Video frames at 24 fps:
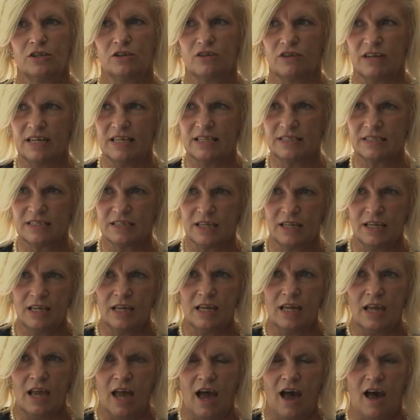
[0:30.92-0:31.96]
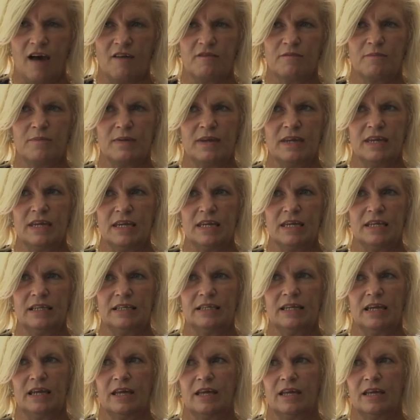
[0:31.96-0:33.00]
Greece. I've
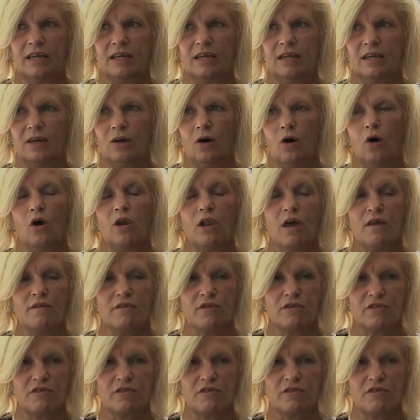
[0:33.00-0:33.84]
been all over